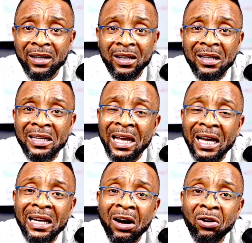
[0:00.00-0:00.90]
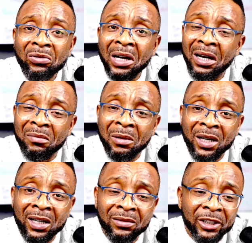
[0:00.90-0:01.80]
they are now,
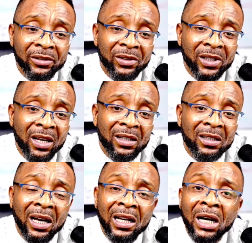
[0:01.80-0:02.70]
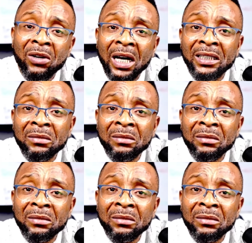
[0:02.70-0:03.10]
Baba, they are now adding